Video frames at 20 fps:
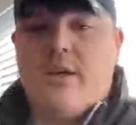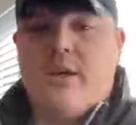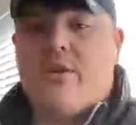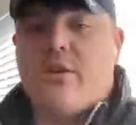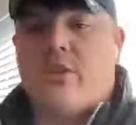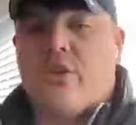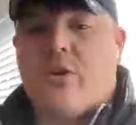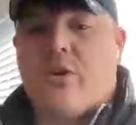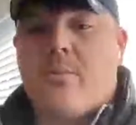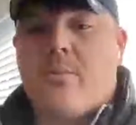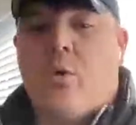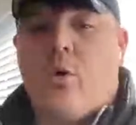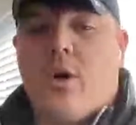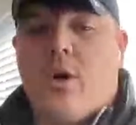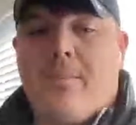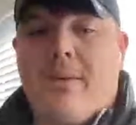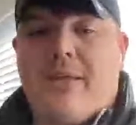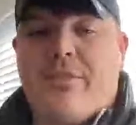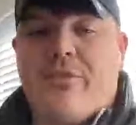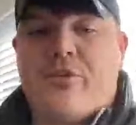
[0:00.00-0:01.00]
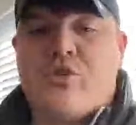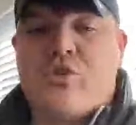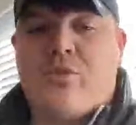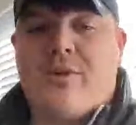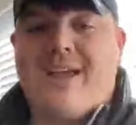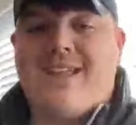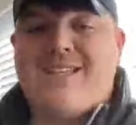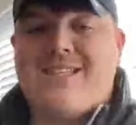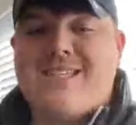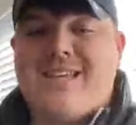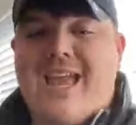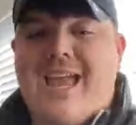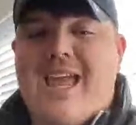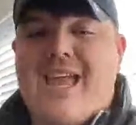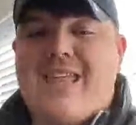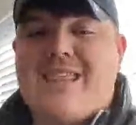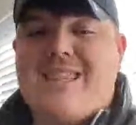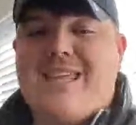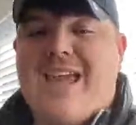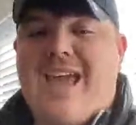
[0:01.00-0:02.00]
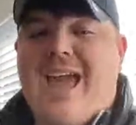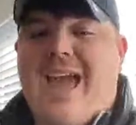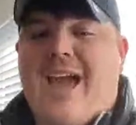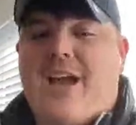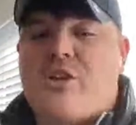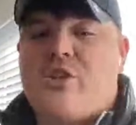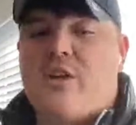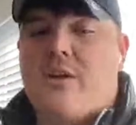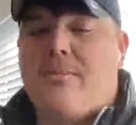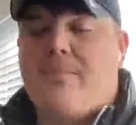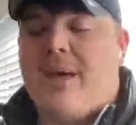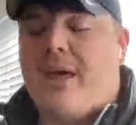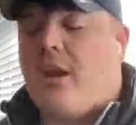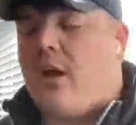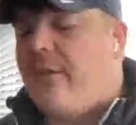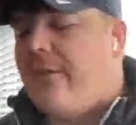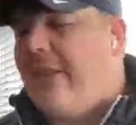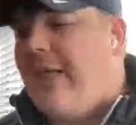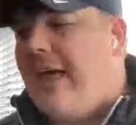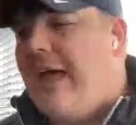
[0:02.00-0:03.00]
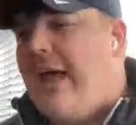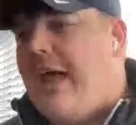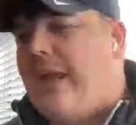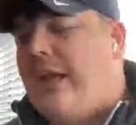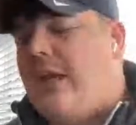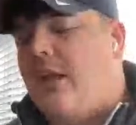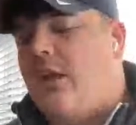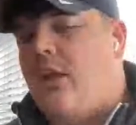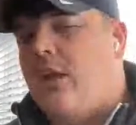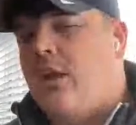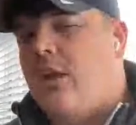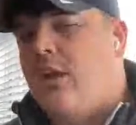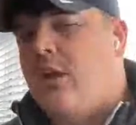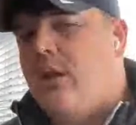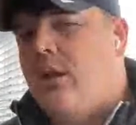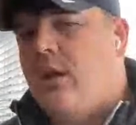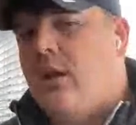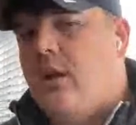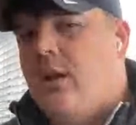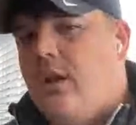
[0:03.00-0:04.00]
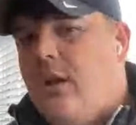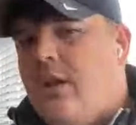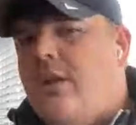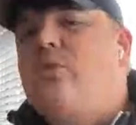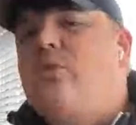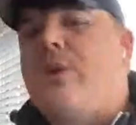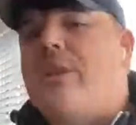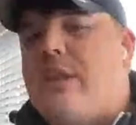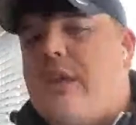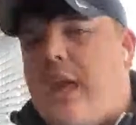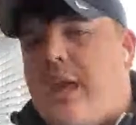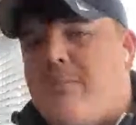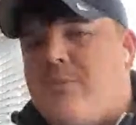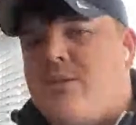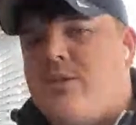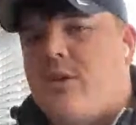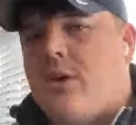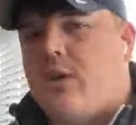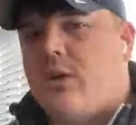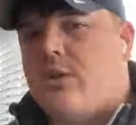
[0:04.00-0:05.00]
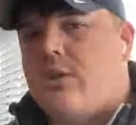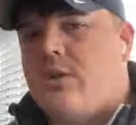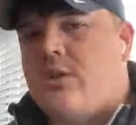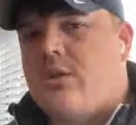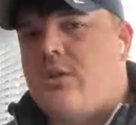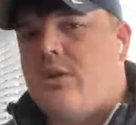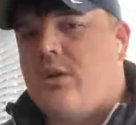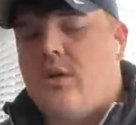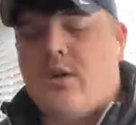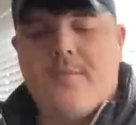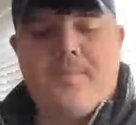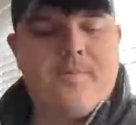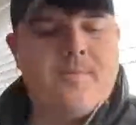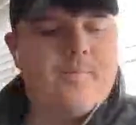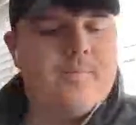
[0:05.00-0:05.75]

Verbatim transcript: And you can learn more about the trends and the action. Bet Online. It's where the game starts.